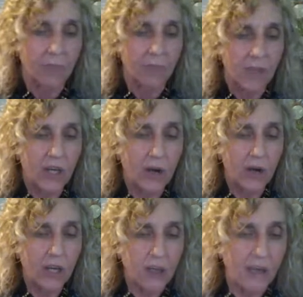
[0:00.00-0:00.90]

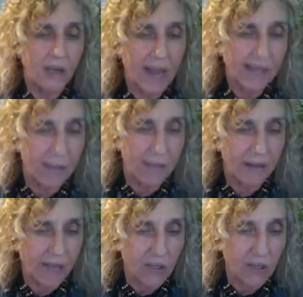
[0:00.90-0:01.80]
here you've got somebody
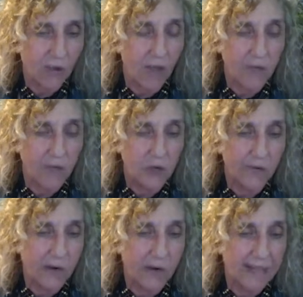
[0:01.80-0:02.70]
that you love and you're
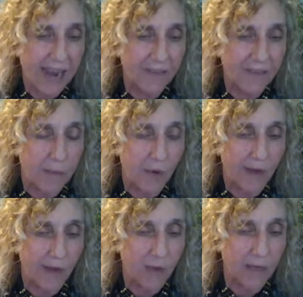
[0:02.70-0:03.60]
afraid to have them
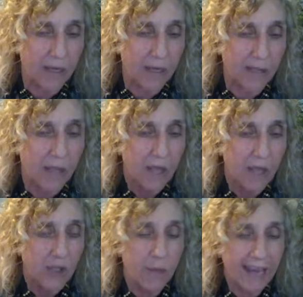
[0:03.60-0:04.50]
around you because
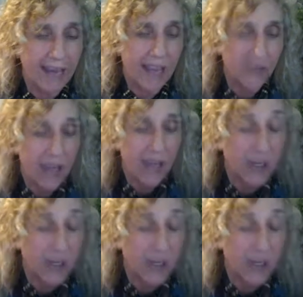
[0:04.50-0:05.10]
you may catch AIDS,